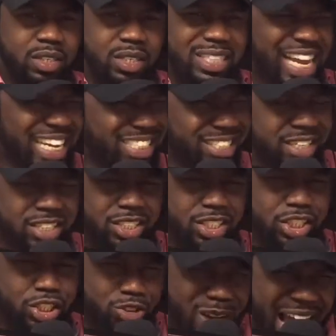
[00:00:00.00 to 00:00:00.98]
That shit is
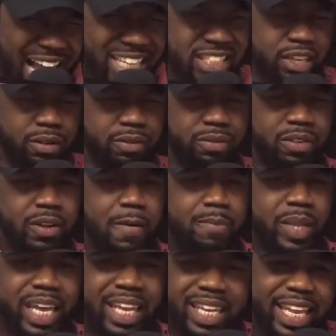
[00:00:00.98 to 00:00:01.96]
attractive.
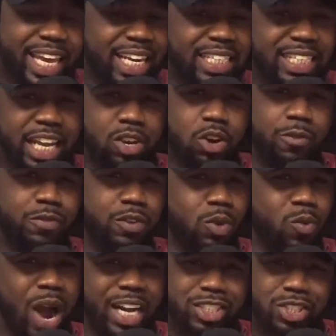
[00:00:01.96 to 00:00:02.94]
And ladies, I know if you're
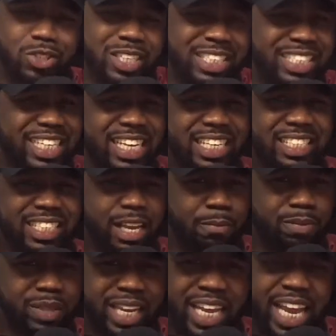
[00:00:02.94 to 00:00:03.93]
watching, you can say the
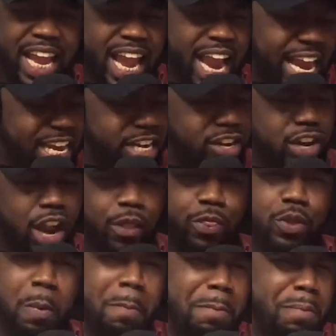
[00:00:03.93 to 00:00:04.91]
same thing. Ain't
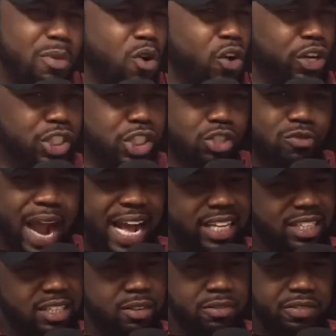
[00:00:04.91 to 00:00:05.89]
nothing more
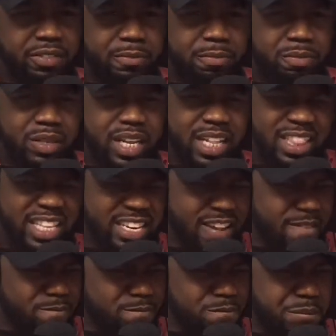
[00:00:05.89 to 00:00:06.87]
attractive than
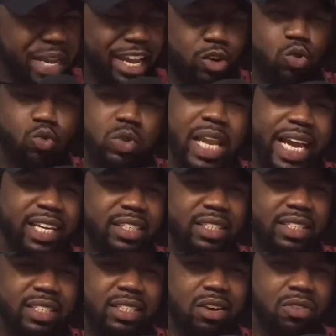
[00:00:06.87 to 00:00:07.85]
a man who like
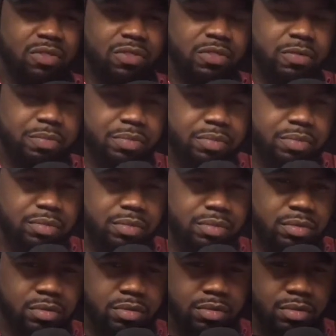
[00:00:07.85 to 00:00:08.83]
himself.
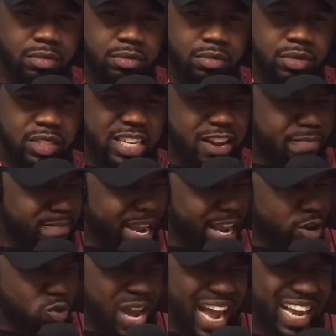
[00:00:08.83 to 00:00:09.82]
Than a
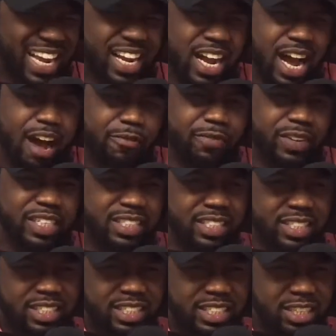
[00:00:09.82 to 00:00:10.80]
man who got confidence
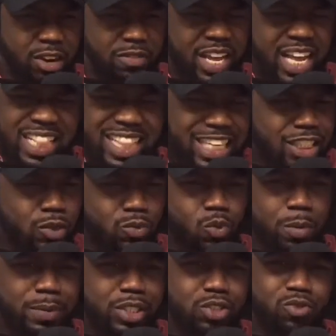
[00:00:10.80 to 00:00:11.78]
in himself. That's a
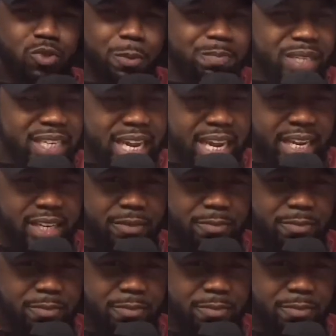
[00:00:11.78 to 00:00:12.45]
woman's kryptonite.